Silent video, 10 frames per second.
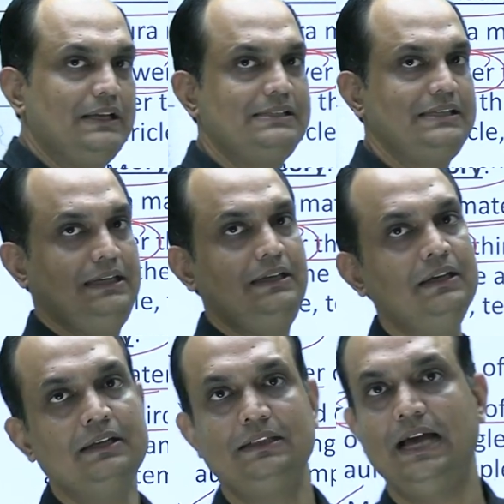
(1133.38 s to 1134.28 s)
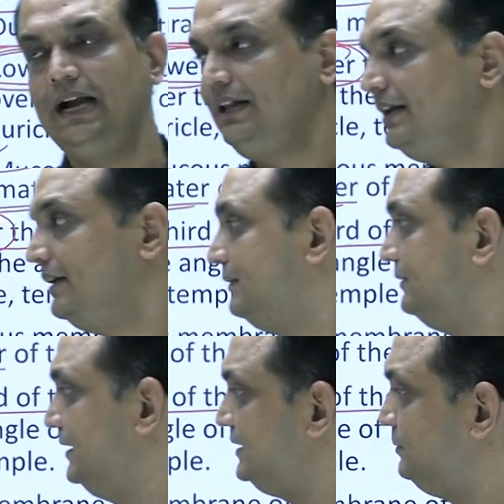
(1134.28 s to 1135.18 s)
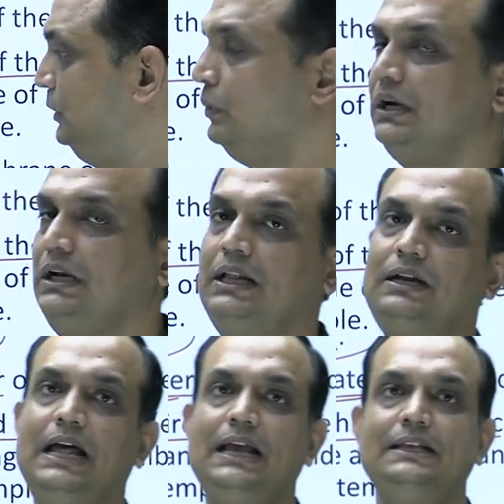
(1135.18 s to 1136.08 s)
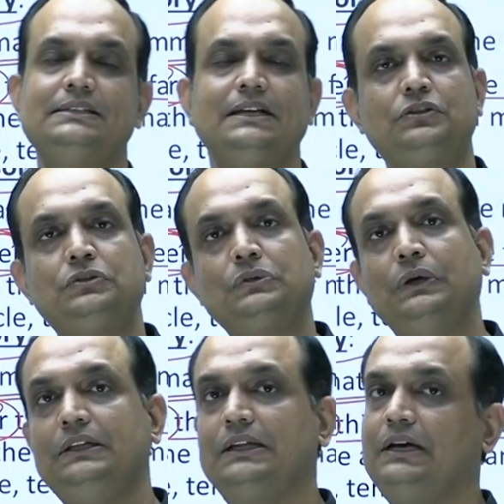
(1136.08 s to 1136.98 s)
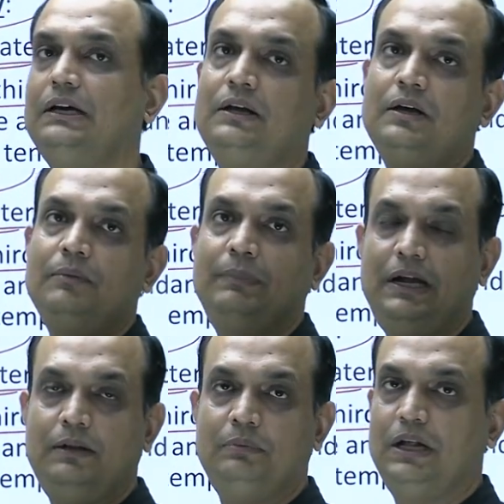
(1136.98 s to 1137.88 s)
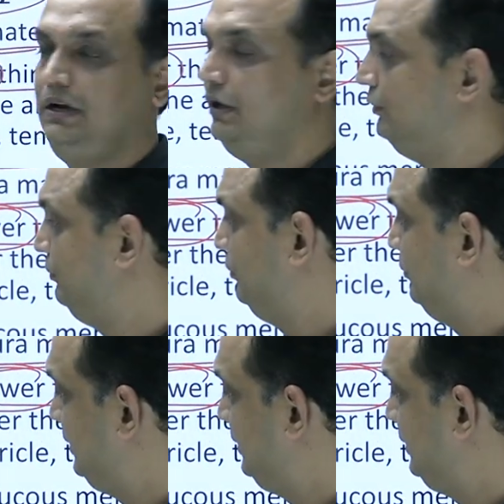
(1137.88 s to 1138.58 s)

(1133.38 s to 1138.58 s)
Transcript: can see that this blue color lines are showing the mandibular nerve